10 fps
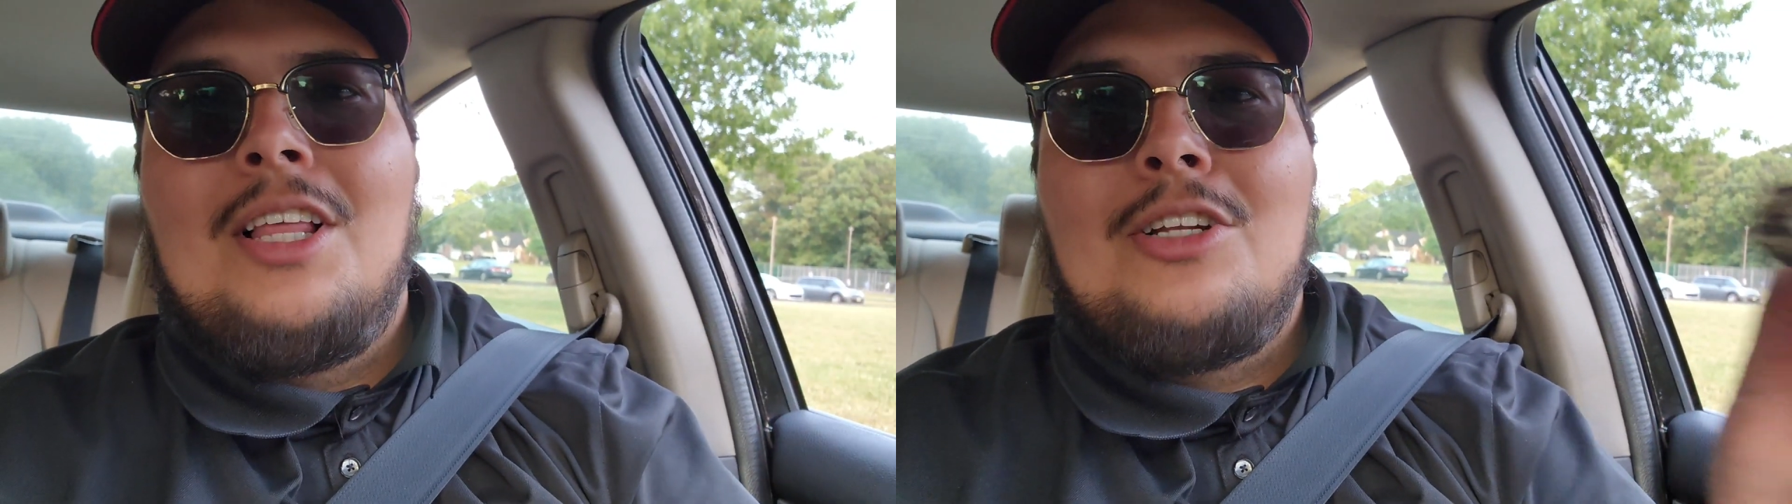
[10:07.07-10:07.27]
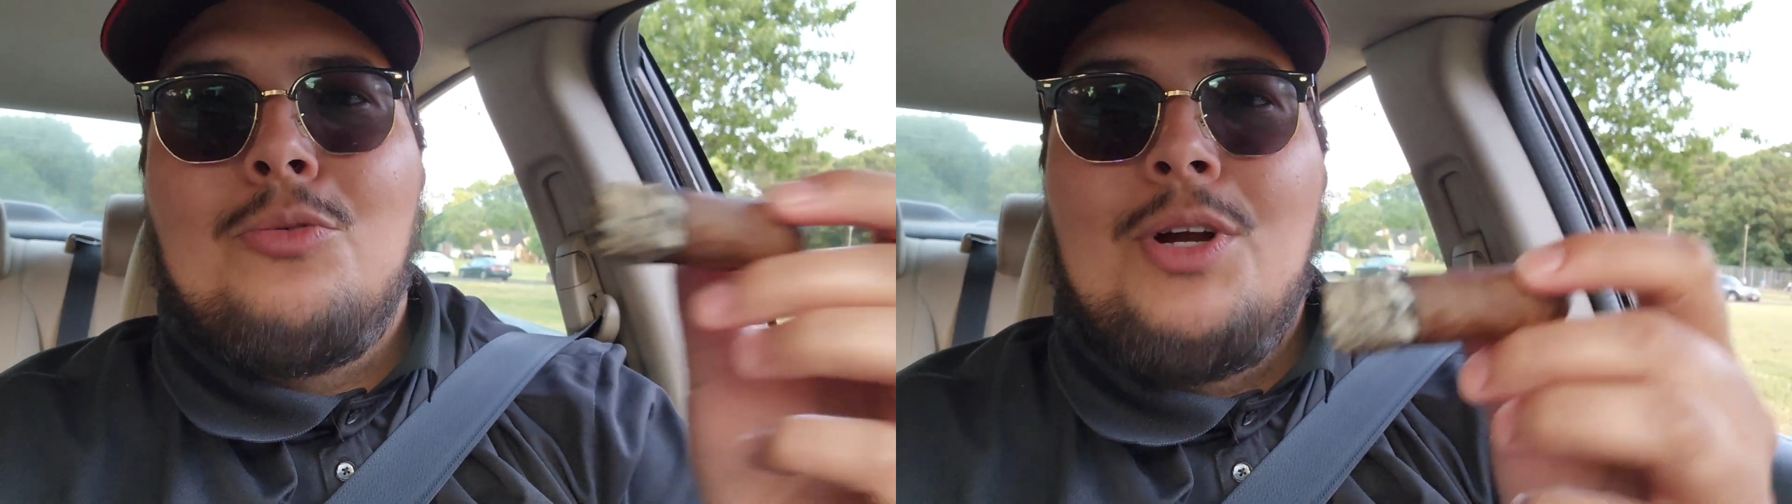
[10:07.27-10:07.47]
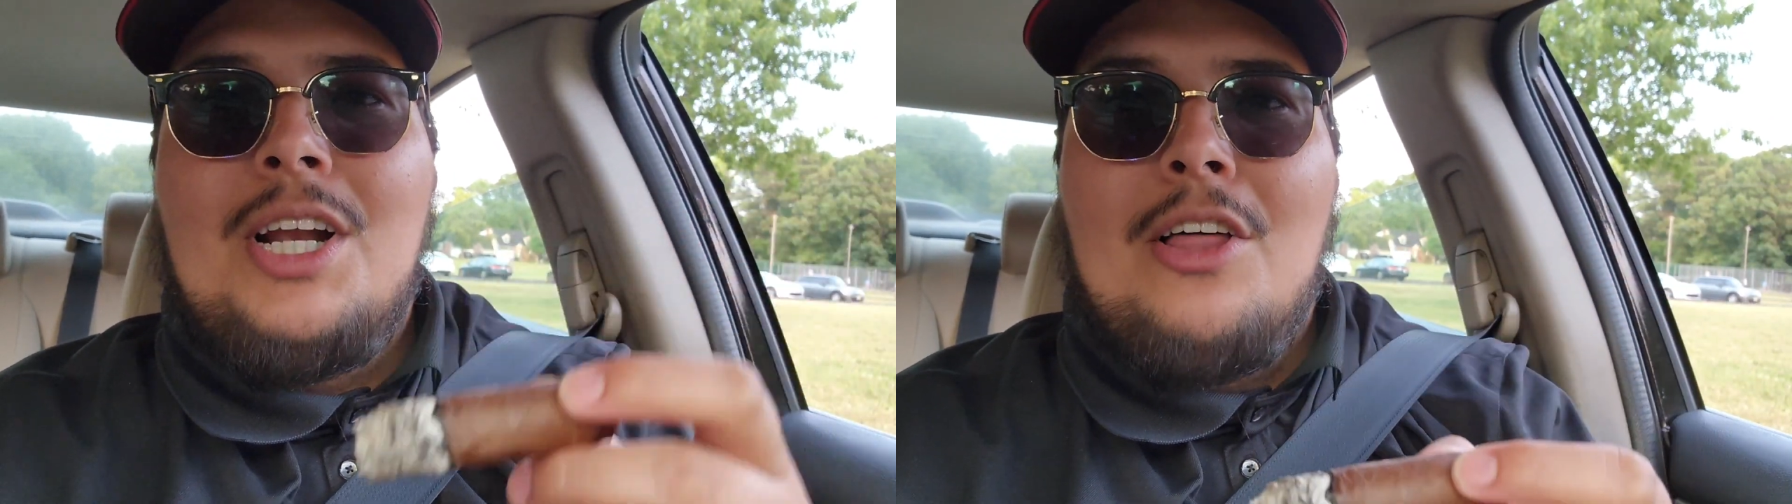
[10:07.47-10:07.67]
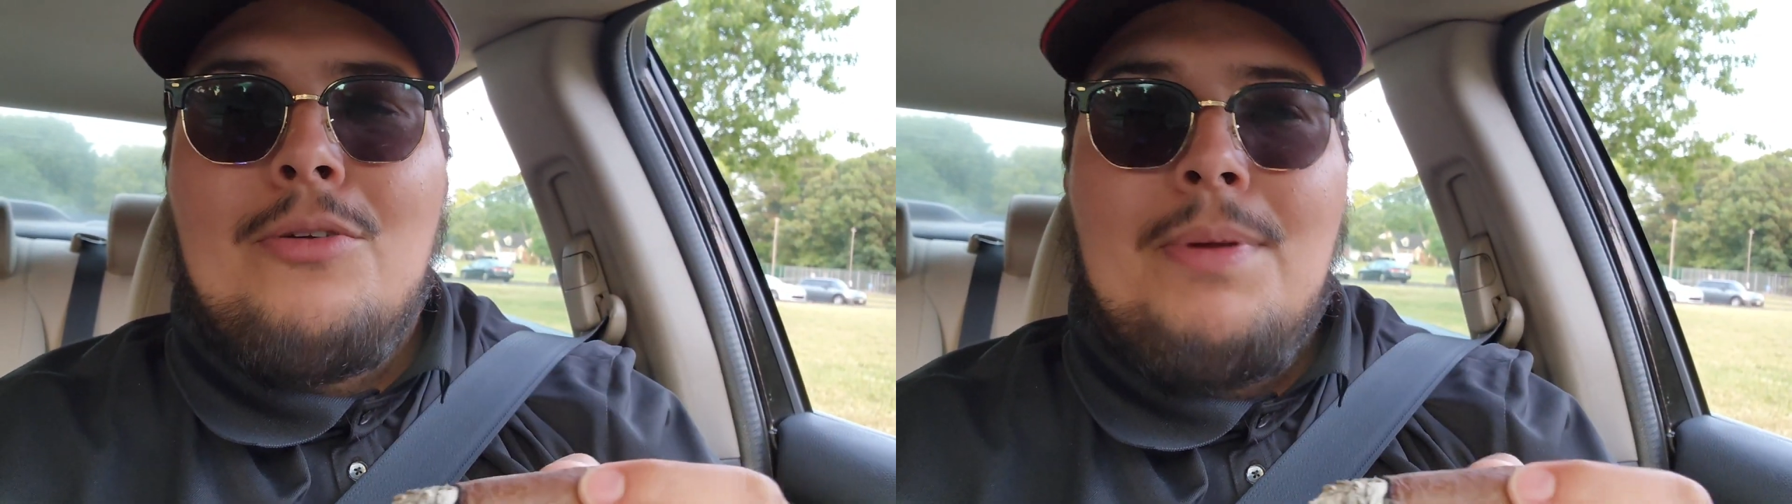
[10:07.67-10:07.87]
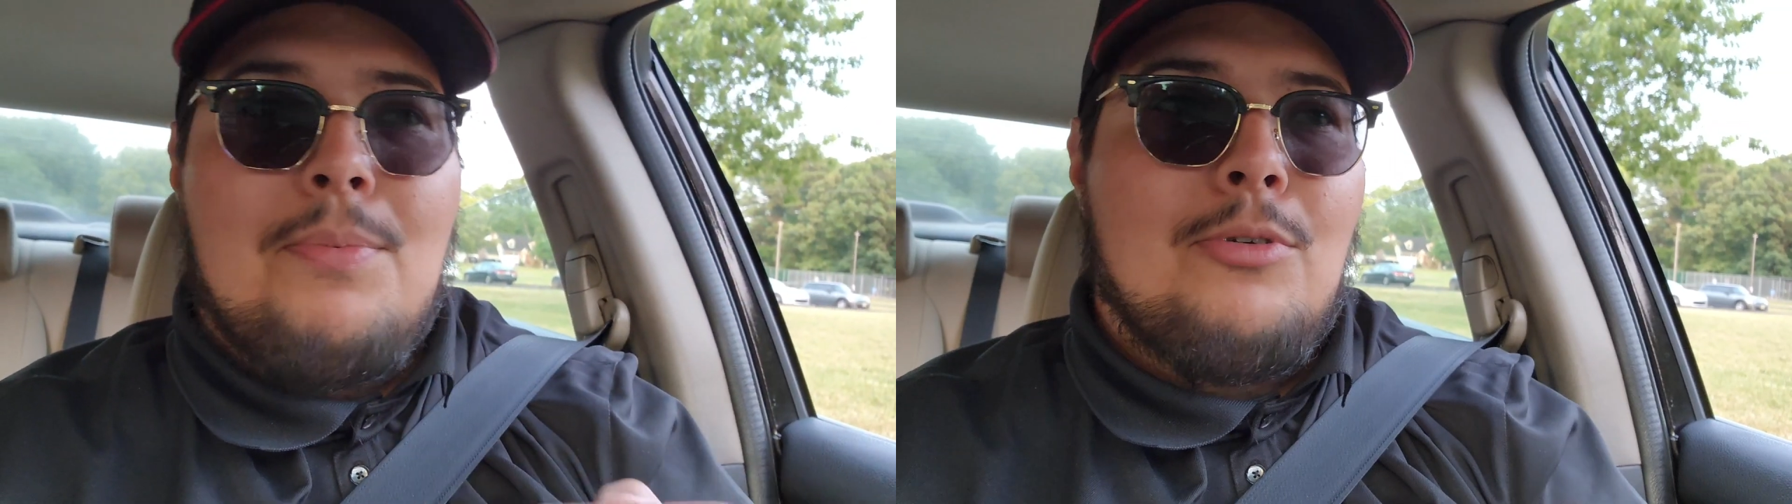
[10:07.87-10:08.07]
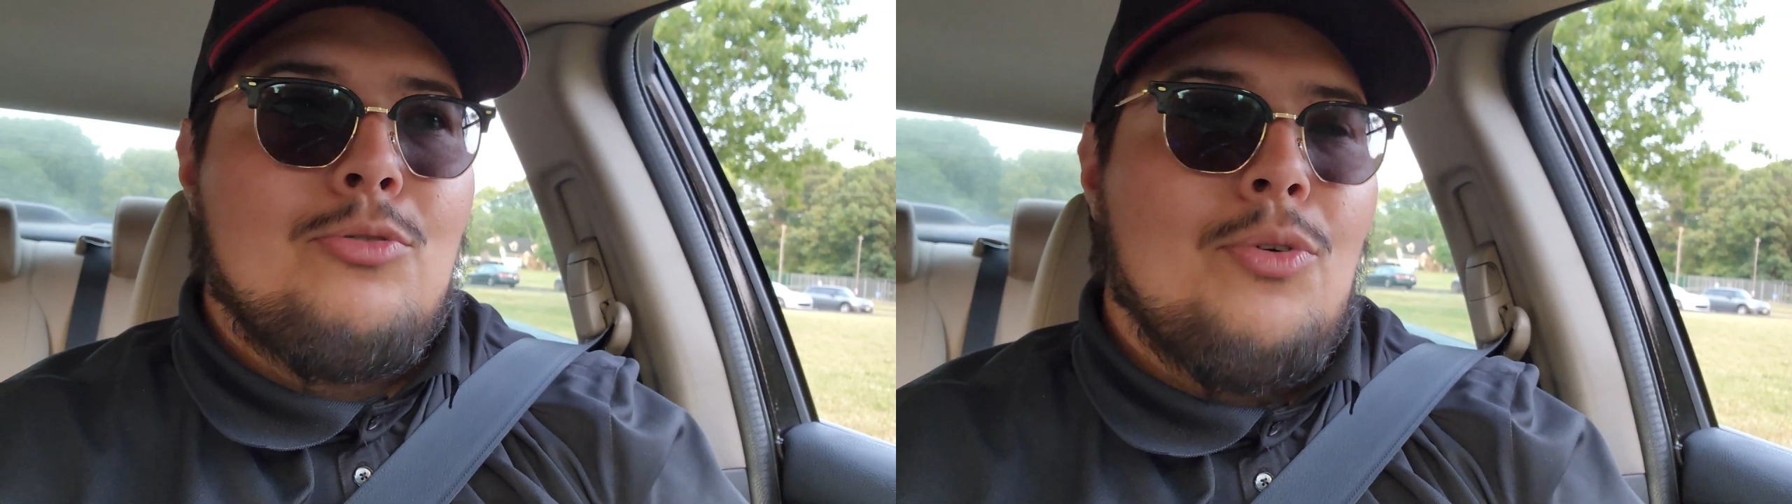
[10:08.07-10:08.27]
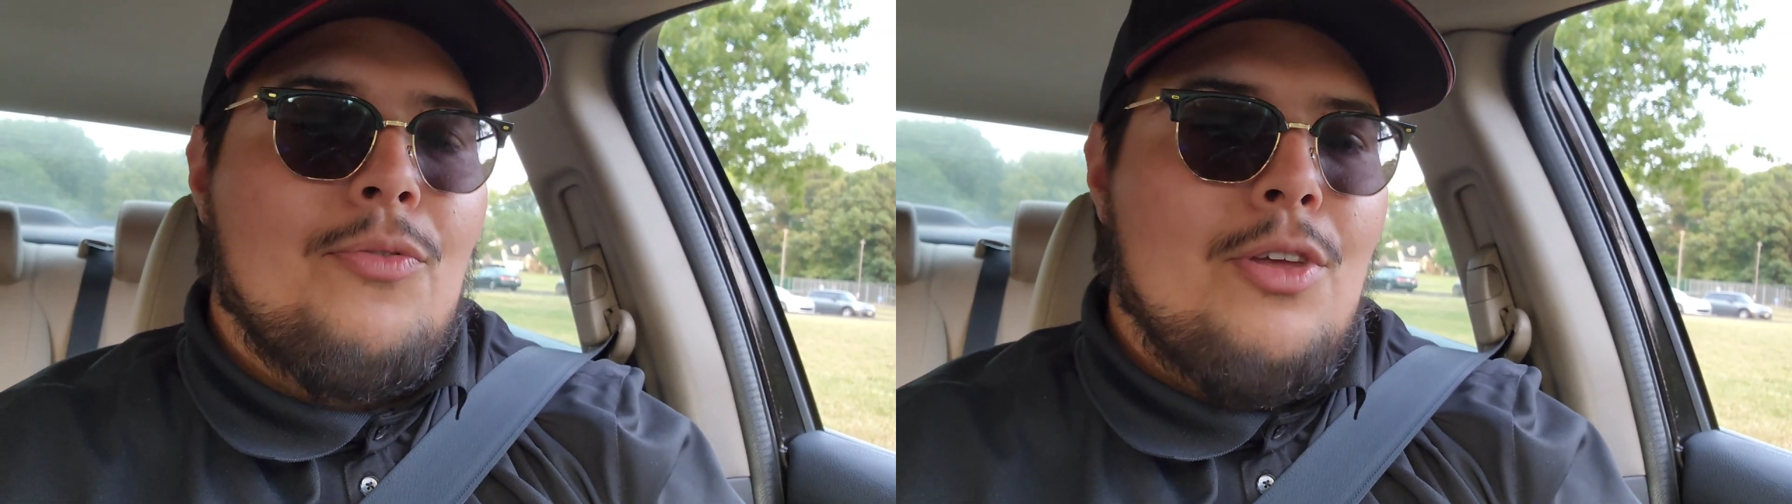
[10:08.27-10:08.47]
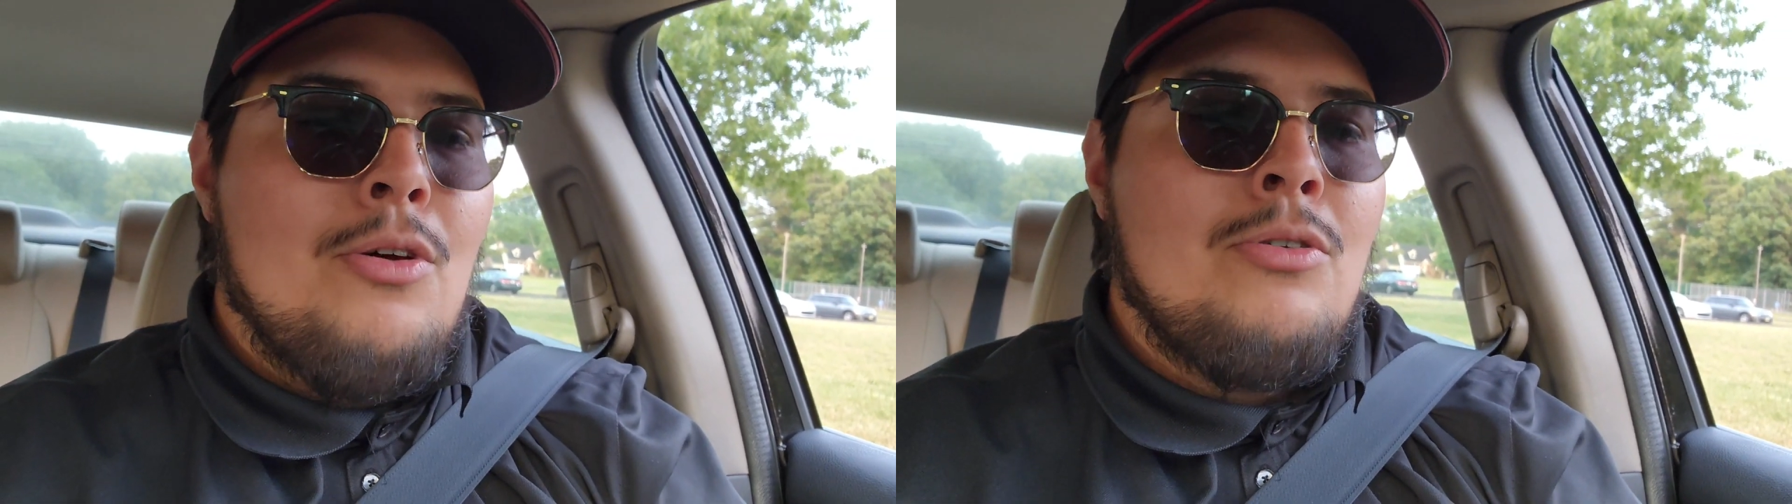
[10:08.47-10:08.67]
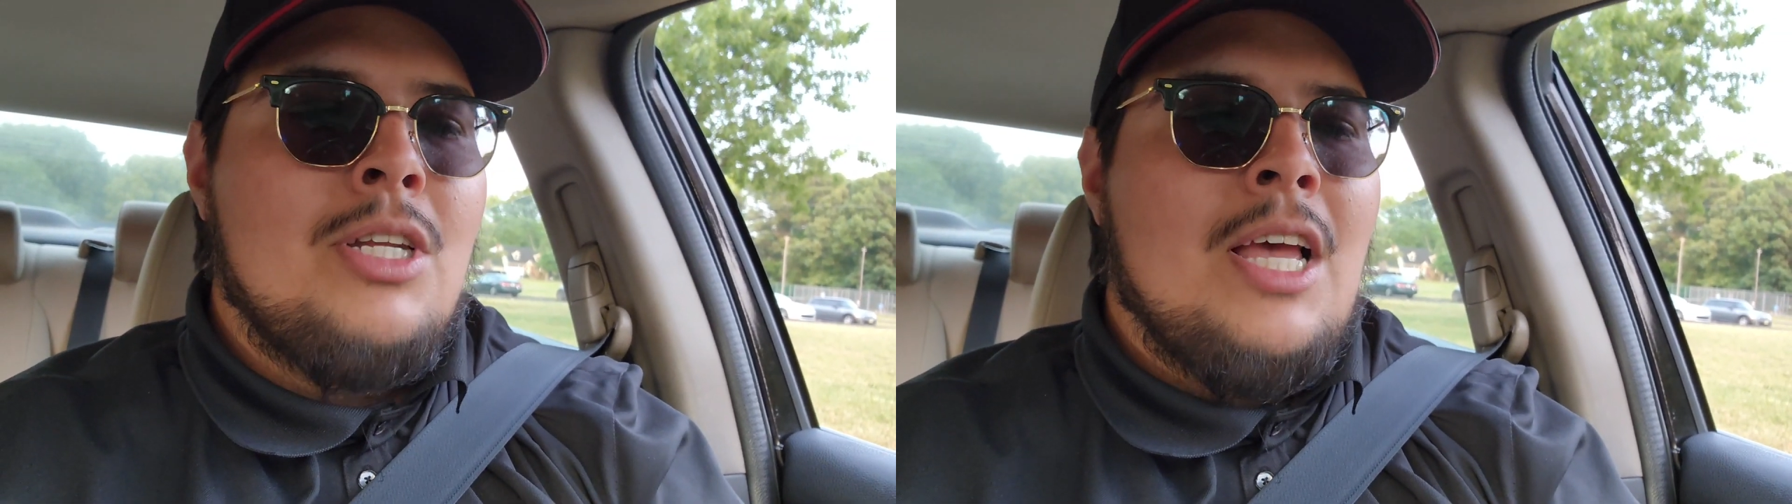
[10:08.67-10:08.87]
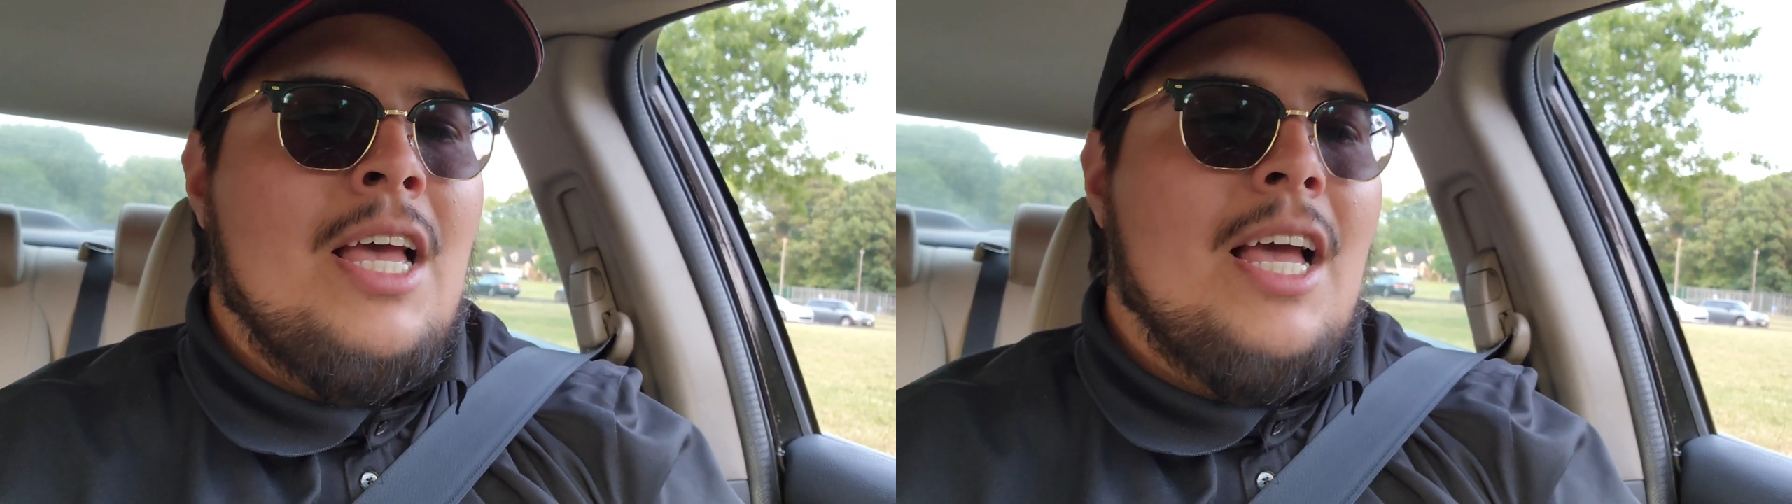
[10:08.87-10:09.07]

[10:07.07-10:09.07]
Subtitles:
like to read other people's reviews